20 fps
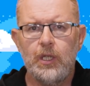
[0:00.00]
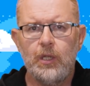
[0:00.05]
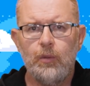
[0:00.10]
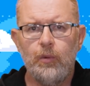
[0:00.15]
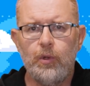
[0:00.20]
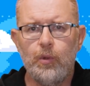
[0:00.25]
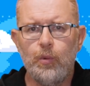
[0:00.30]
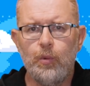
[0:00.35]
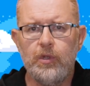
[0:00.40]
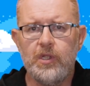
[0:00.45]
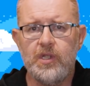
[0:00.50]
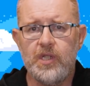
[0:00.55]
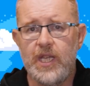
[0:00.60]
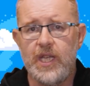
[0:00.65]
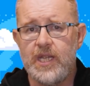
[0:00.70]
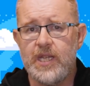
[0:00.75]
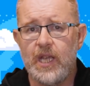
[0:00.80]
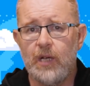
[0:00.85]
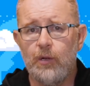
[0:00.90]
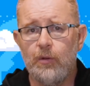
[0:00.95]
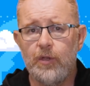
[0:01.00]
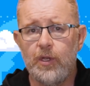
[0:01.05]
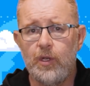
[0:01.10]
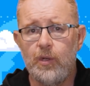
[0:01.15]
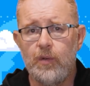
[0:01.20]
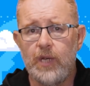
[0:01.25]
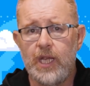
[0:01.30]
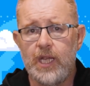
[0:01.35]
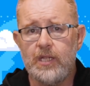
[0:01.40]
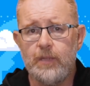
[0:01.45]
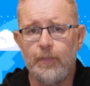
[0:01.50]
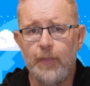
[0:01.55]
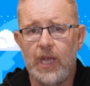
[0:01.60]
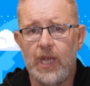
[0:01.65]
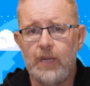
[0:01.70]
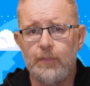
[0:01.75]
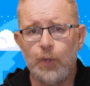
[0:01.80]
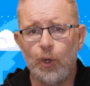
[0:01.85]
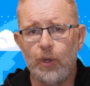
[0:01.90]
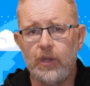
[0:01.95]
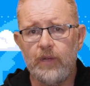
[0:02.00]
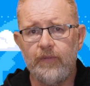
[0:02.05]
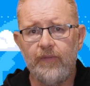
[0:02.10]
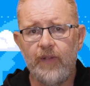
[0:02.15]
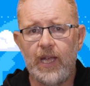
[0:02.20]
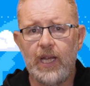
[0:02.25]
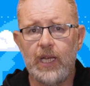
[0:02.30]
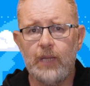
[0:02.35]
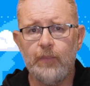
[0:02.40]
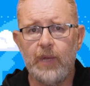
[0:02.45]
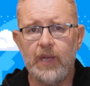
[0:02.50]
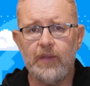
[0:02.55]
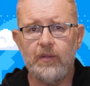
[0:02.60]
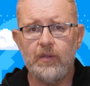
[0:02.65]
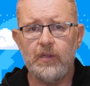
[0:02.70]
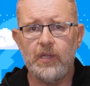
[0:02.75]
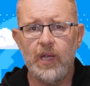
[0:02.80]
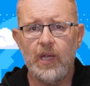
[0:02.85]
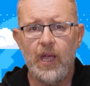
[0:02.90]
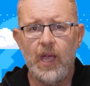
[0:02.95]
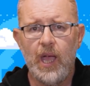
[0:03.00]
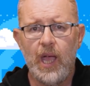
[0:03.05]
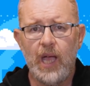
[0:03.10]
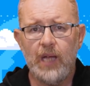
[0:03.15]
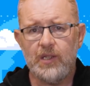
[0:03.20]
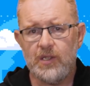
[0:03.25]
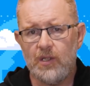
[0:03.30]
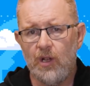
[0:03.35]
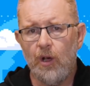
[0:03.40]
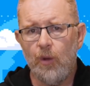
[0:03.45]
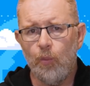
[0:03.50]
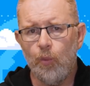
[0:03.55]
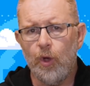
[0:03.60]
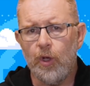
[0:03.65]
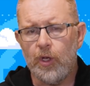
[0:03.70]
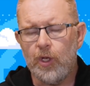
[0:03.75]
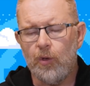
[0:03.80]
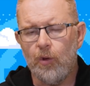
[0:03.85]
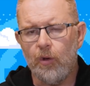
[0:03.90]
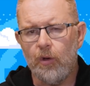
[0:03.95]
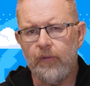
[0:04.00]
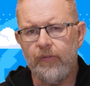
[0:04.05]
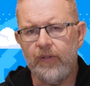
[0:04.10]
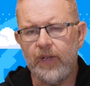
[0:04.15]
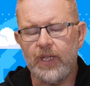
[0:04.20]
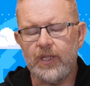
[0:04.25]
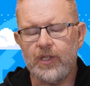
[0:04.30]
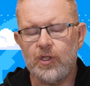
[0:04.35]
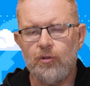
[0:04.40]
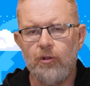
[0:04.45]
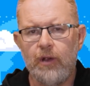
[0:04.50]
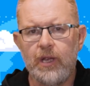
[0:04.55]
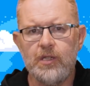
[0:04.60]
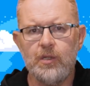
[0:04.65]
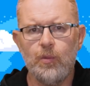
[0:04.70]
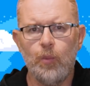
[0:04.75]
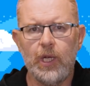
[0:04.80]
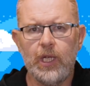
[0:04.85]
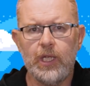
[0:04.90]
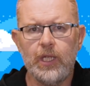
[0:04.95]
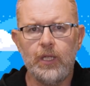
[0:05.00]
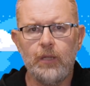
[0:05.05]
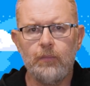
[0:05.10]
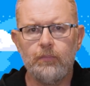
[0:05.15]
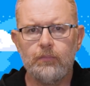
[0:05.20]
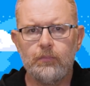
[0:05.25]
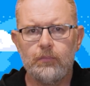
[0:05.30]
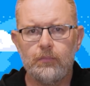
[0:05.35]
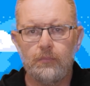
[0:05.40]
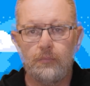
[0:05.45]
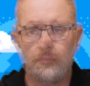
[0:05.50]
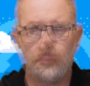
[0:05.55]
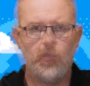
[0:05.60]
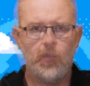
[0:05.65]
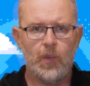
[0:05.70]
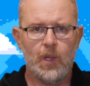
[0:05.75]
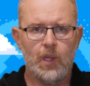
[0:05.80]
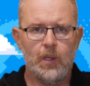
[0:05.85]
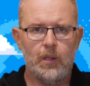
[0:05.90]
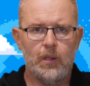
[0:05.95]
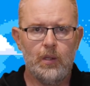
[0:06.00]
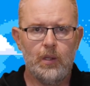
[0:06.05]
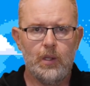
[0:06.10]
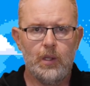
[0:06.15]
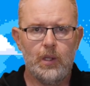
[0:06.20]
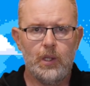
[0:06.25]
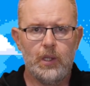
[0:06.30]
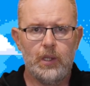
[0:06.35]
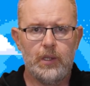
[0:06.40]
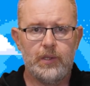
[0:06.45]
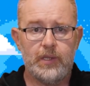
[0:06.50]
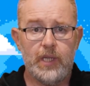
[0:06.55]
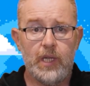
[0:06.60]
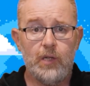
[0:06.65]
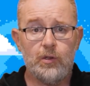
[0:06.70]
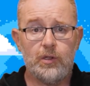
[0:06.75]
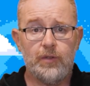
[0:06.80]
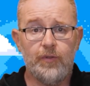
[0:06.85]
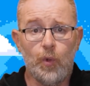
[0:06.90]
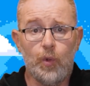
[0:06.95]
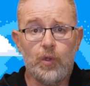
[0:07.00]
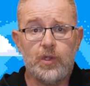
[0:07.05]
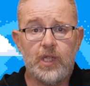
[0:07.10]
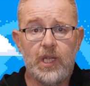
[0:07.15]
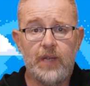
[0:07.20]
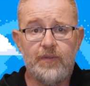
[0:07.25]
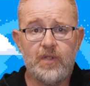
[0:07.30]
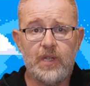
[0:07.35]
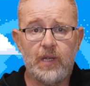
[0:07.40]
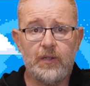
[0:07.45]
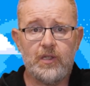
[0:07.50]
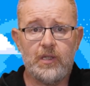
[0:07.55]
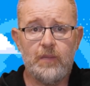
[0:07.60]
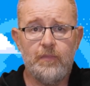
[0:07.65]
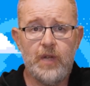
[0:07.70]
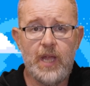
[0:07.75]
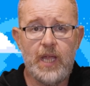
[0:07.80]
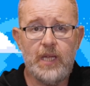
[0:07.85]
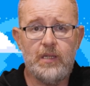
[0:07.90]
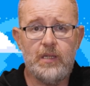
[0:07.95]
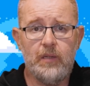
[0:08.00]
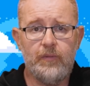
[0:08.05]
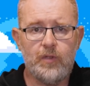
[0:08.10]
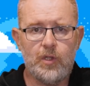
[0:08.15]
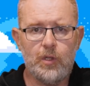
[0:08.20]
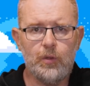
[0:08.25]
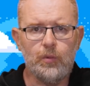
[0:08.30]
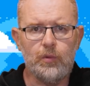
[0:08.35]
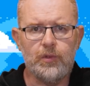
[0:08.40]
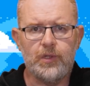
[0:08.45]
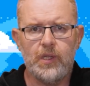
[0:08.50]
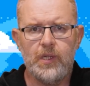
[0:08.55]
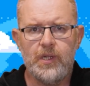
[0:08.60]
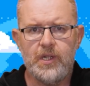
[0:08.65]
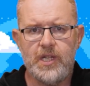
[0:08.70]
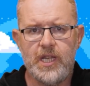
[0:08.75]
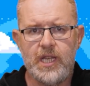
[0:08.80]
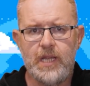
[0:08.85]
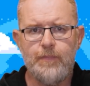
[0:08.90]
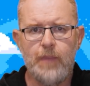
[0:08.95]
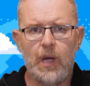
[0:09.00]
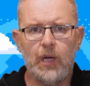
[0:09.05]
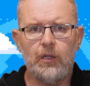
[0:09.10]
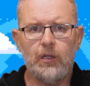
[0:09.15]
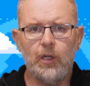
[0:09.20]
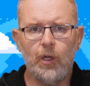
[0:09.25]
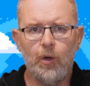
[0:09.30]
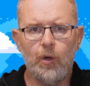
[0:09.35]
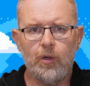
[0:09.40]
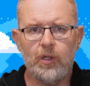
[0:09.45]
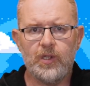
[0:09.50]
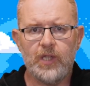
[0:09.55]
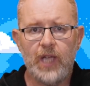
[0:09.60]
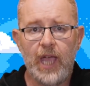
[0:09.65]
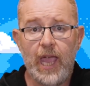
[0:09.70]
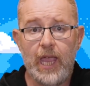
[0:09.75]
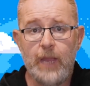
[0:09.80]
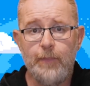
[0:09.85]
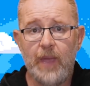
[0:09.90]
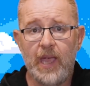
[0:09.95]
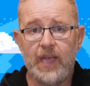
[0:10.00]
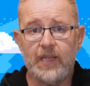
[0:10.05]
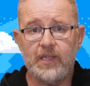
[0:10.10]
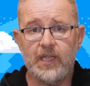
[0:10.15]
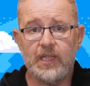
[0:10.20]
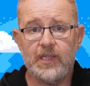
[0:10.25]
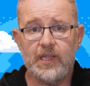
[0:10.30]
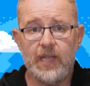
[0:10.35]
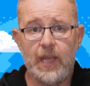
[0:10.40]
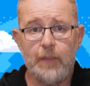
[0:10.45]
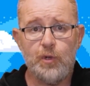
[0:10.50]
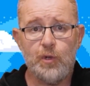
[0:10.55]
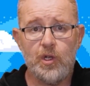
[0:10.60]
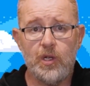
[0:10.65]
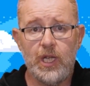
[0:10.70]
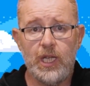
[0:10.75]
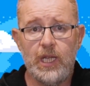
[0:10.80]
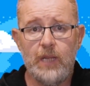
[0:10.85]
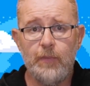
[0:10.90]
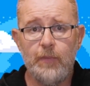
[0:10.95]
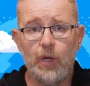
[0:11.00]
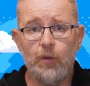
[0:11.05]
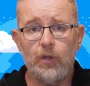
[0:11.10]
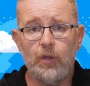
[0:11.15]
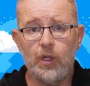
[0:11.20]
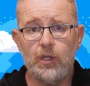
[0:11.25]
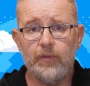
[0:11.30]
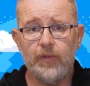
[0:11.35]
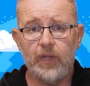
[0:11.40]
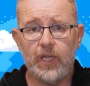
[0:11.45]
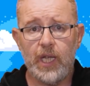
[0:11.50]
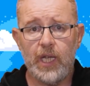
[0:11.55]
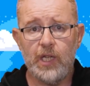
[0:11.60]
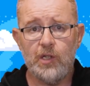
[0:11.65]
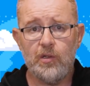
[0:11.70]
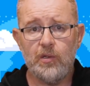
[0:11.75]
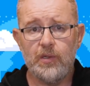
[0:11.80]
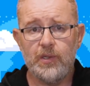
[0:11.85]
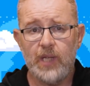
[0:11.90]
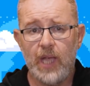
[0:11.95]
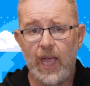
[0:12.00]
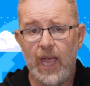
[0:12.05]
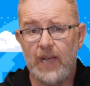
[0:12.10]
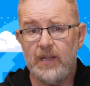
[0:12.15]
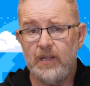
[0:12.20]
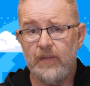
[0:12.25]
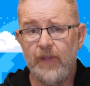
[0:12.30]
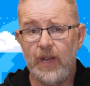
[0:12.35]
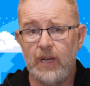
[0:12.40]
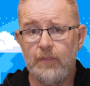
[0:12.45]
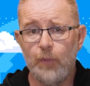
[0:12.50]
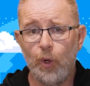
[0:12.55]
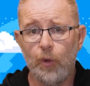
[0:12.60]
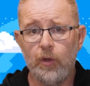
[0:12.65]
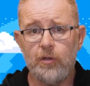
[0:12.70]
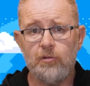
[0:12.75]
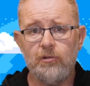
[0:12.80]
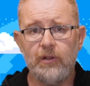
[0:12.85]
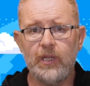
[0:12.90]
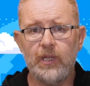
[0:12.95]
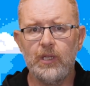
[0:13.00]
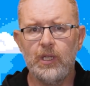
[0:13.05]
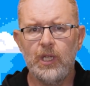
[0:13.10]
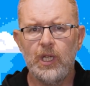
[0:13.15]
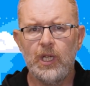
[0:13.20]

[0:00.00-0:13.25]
with all the detail that you need to pinpoint the failing method and start working on a fix straight away. Salesforce gives us some native tools: debug logs, Apex exception email notifications, and event monitoring.